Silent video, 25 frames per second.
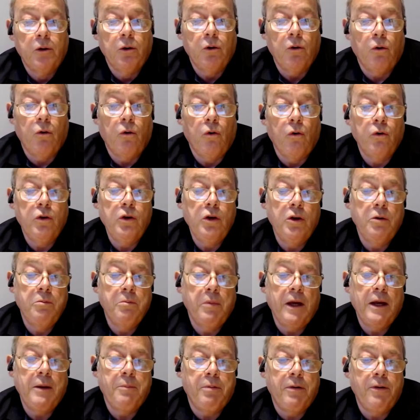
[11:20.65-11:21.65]
or you
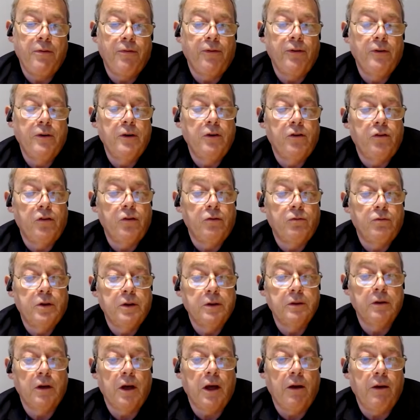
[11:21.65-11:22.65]
may prefer to
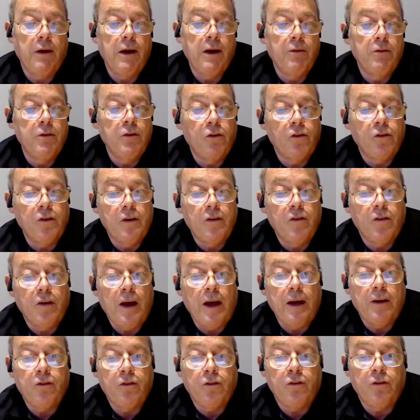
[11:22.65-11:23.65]
run coherency
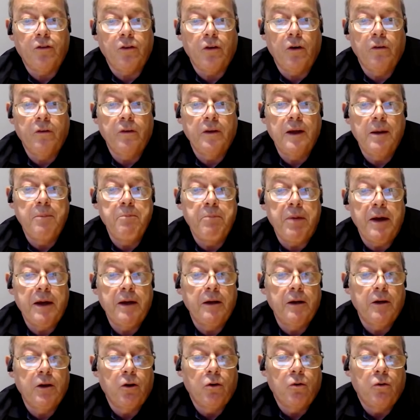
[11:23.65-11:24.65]
tests on the
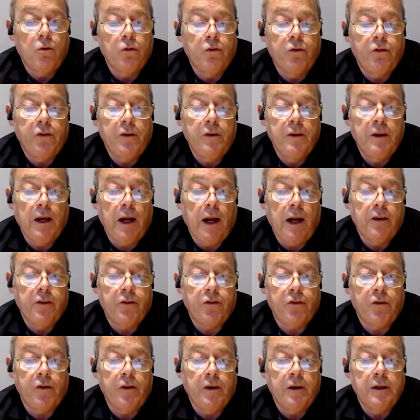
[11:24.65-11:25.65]
embedded cores in the
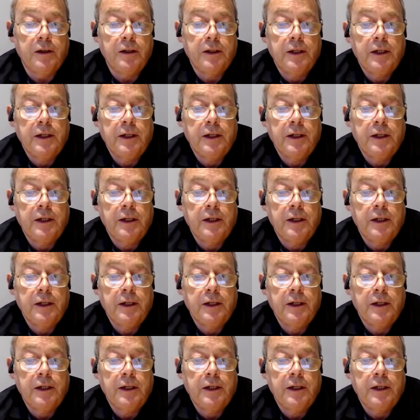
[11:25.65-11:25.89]
cluster,